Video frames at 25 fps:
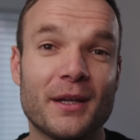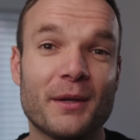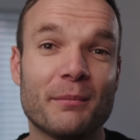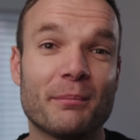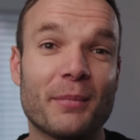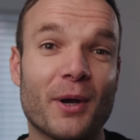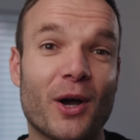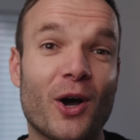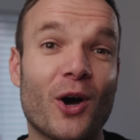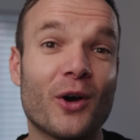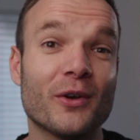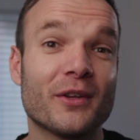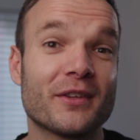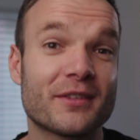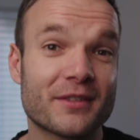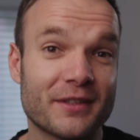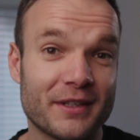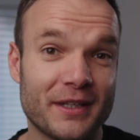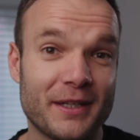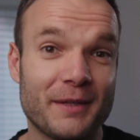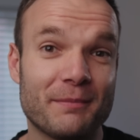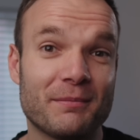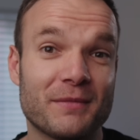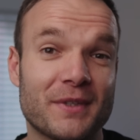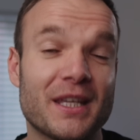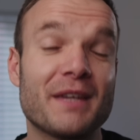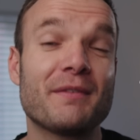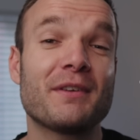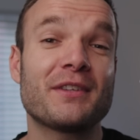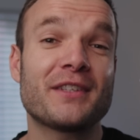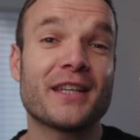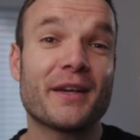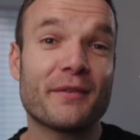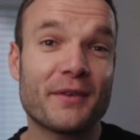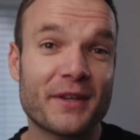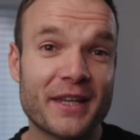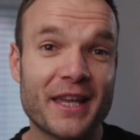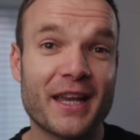But honestly, give
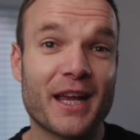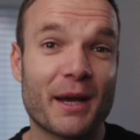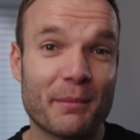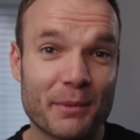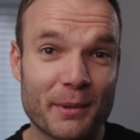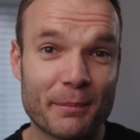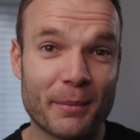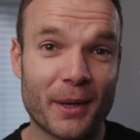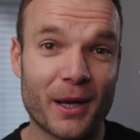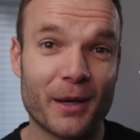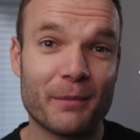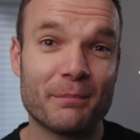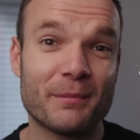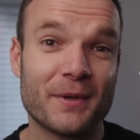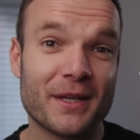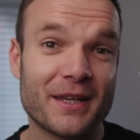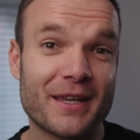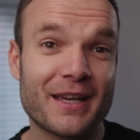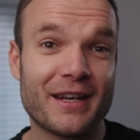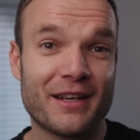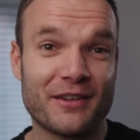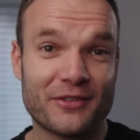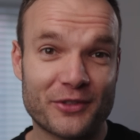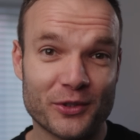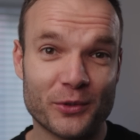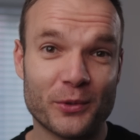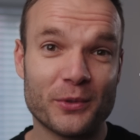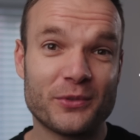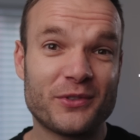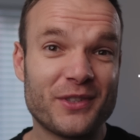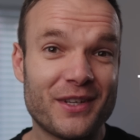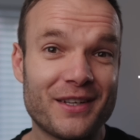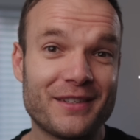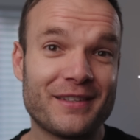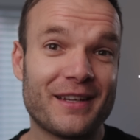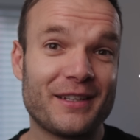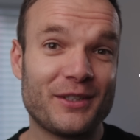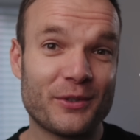yourself a kick up the bum and get it
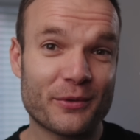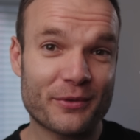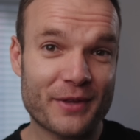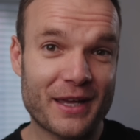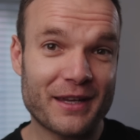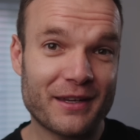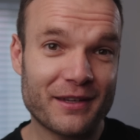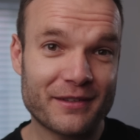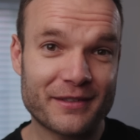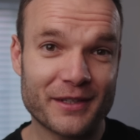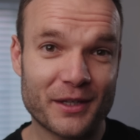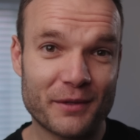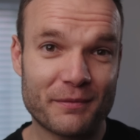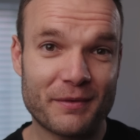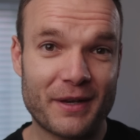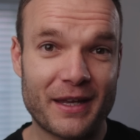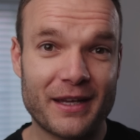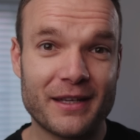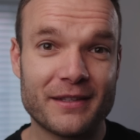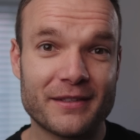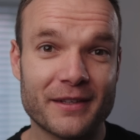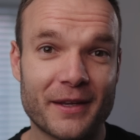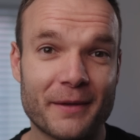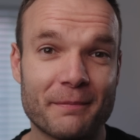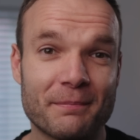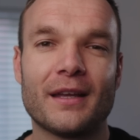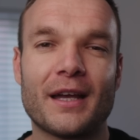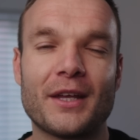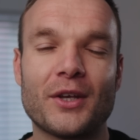sorted, and you'll thank yourself later.